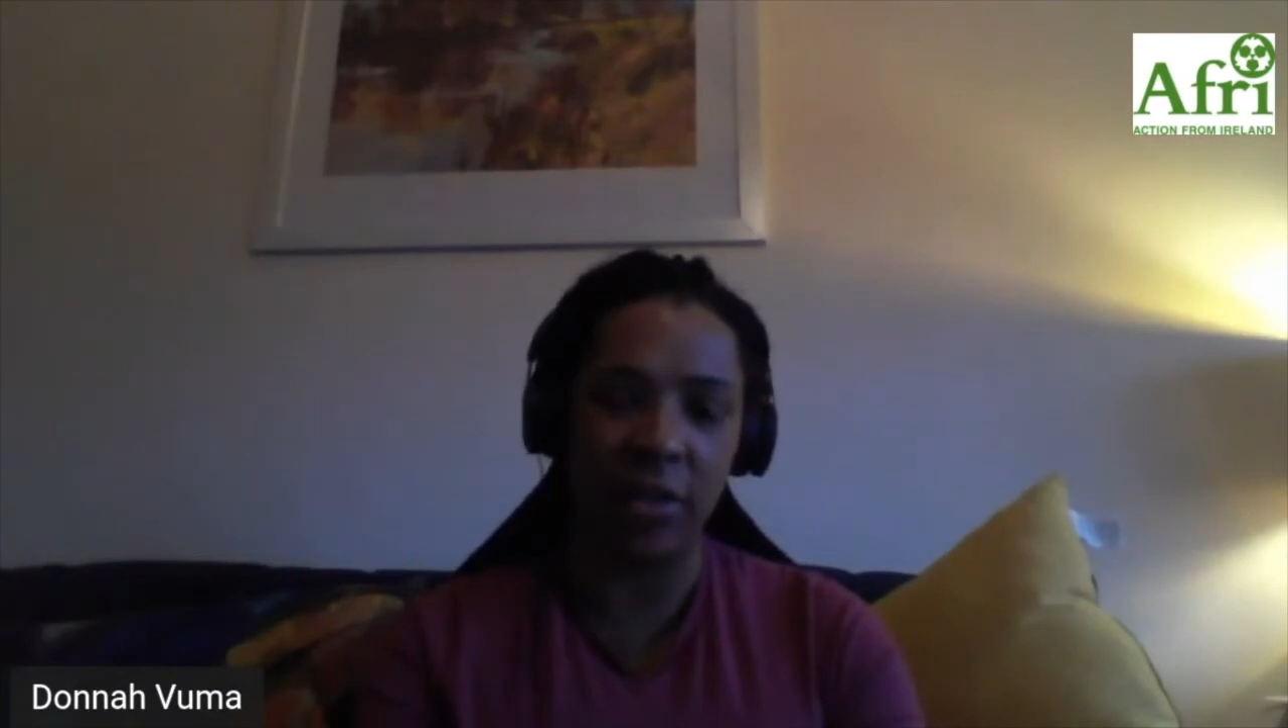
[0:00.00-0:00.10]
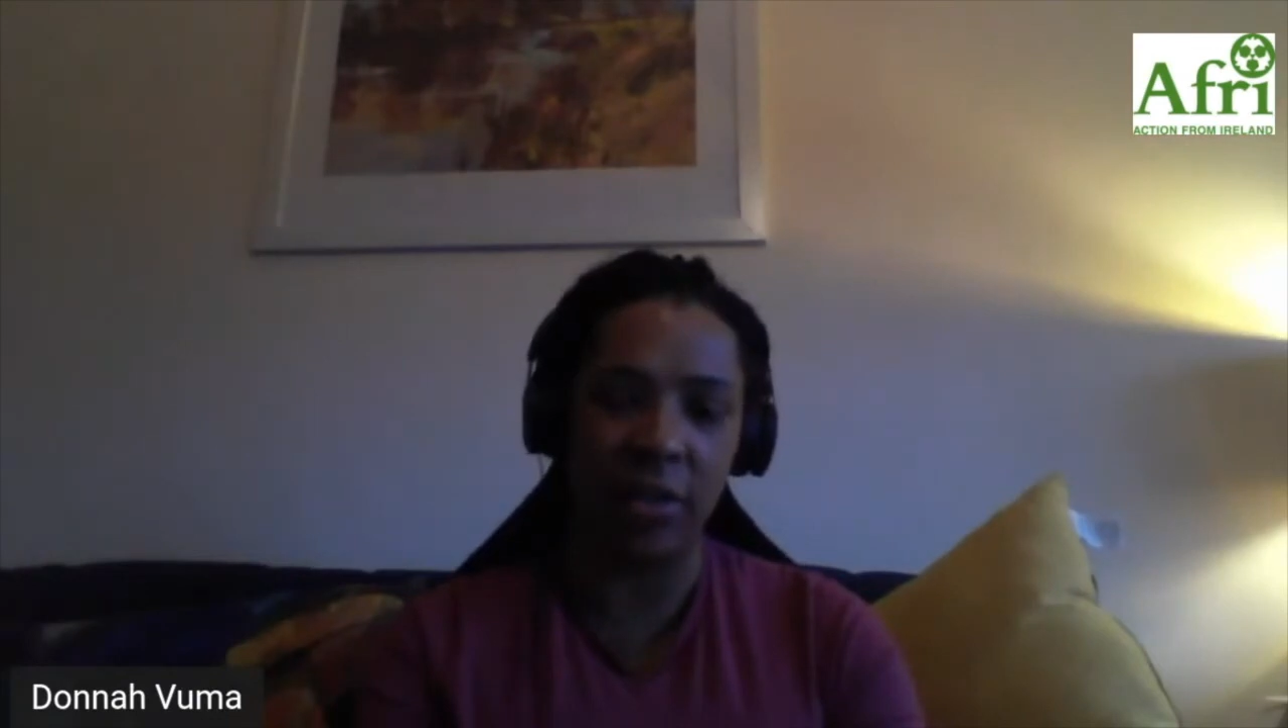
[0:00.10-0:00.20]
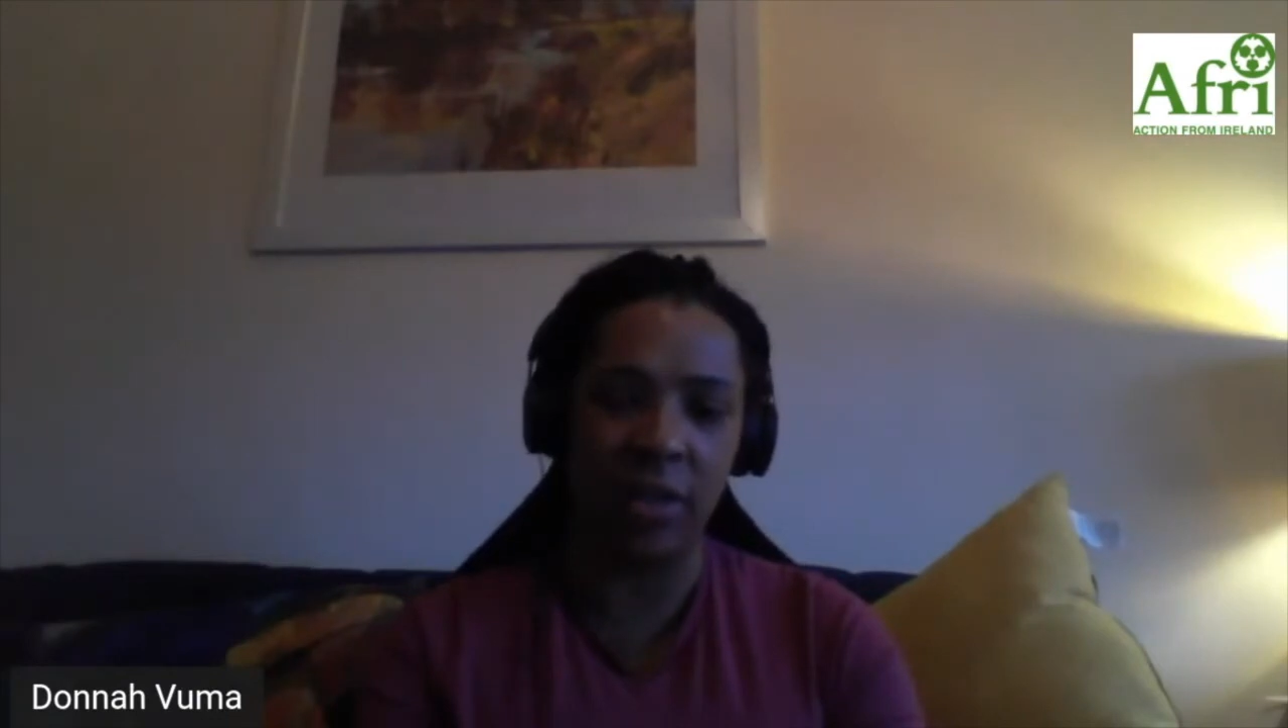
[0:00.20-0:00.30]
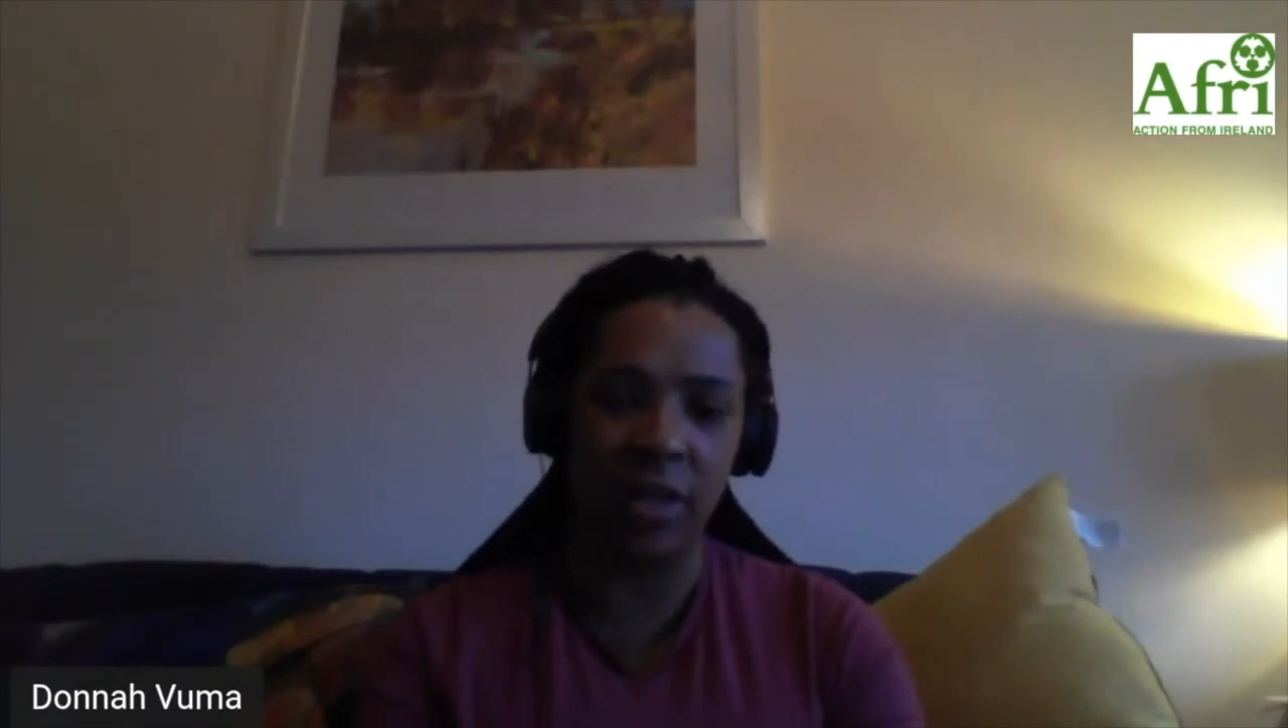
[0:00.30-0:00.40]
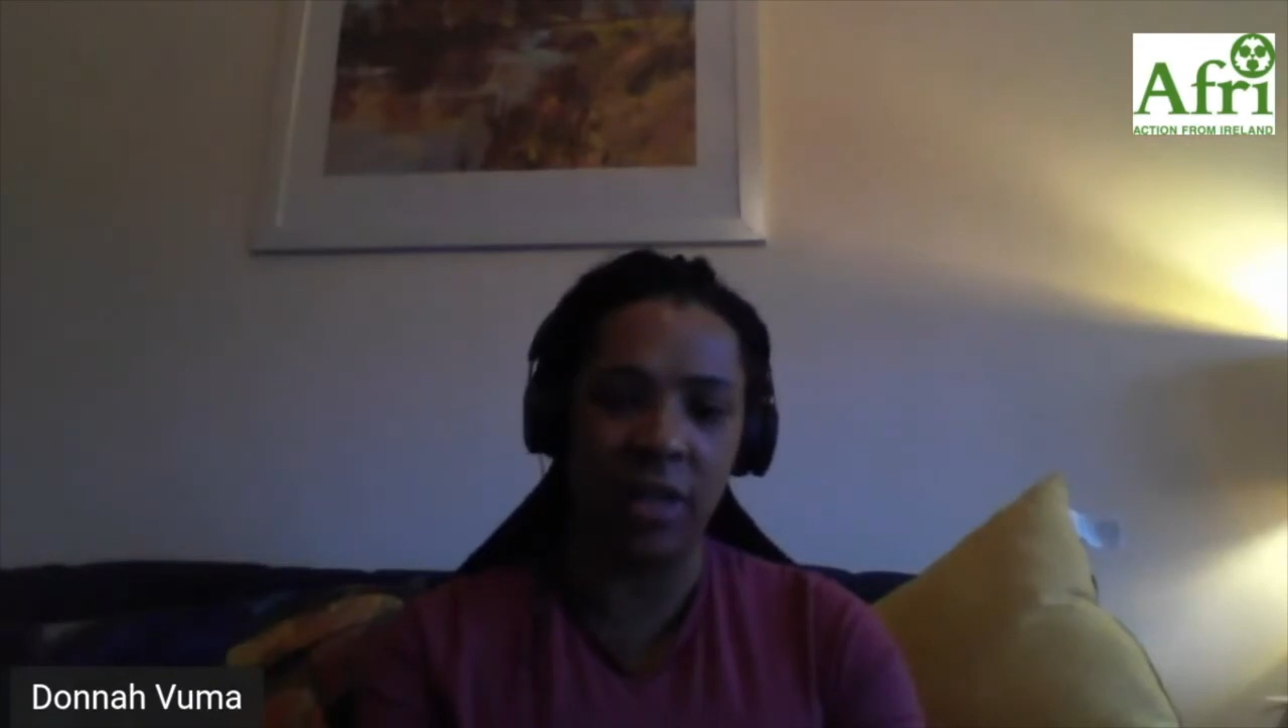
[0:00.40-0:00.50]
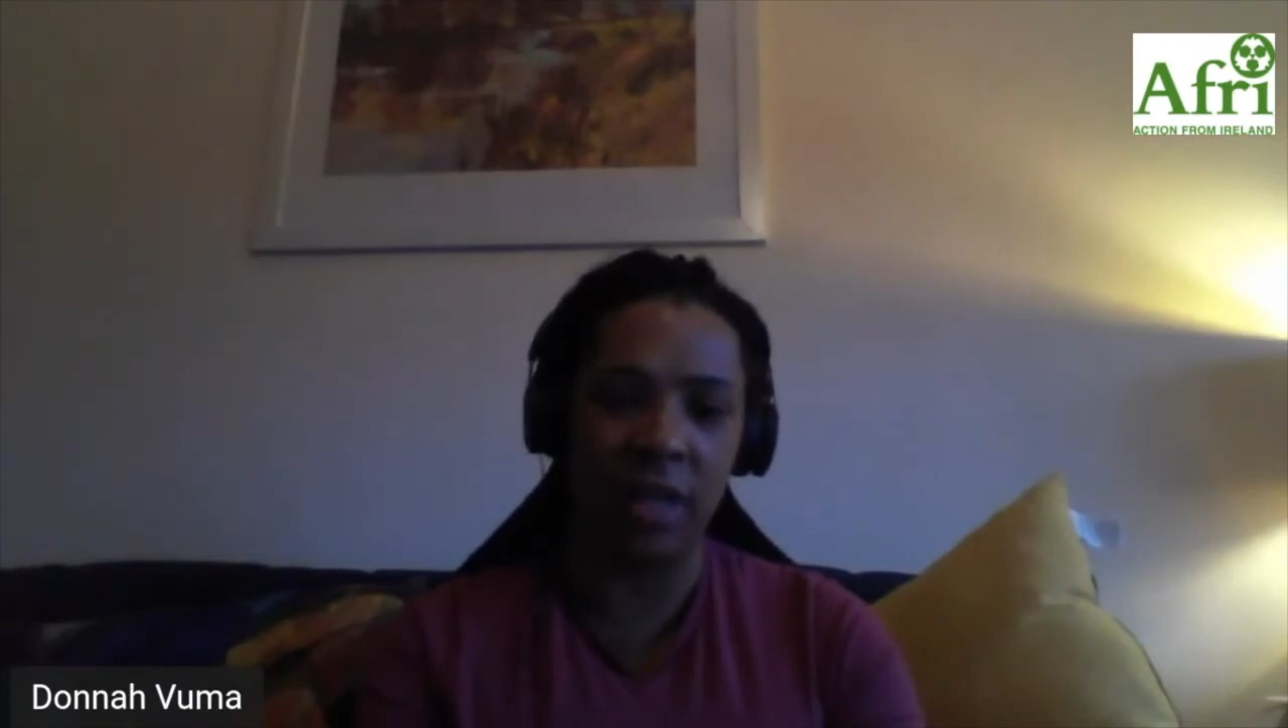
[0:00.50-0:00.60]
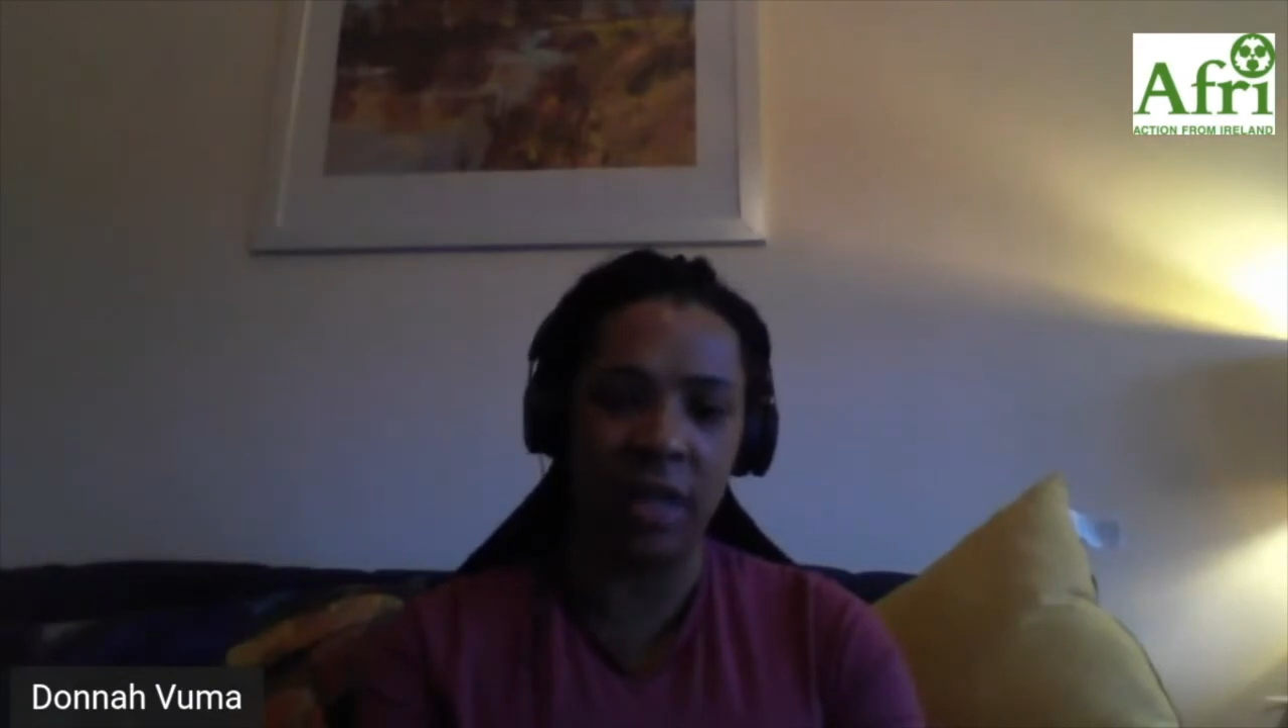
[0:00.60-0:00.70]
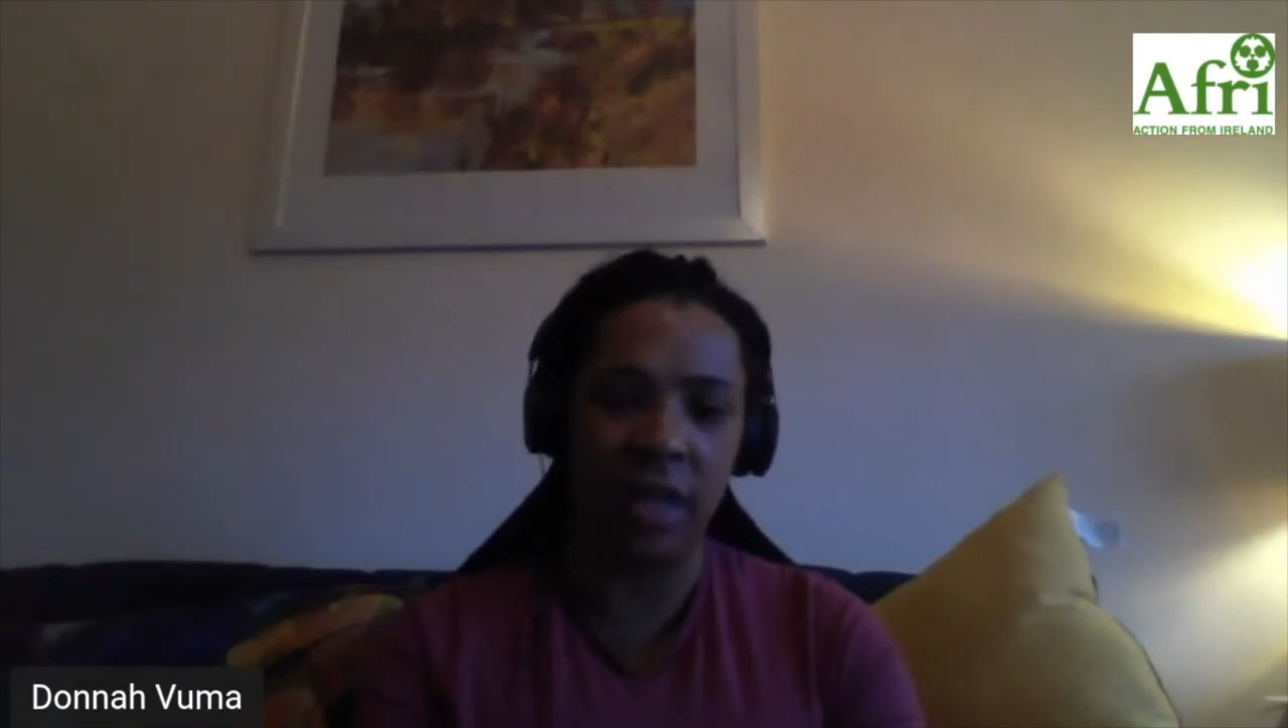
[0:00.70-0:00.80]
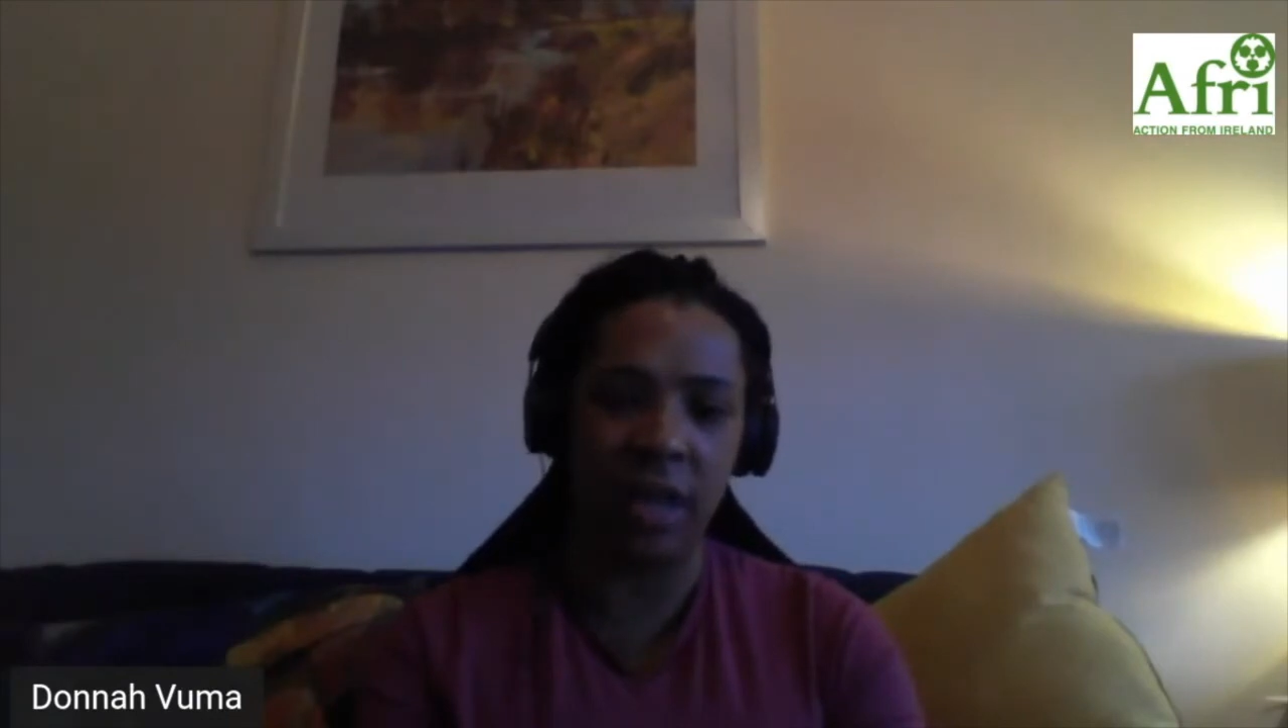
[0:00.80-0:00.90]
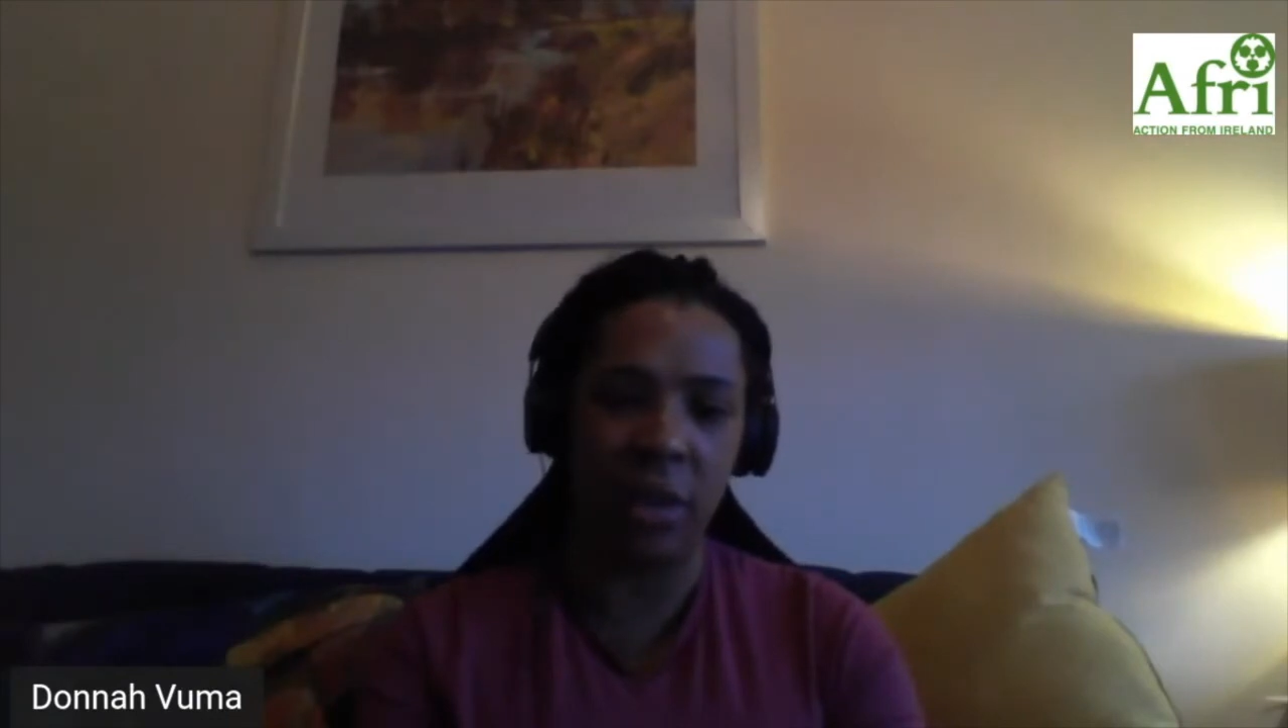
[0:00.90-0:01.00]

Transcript: see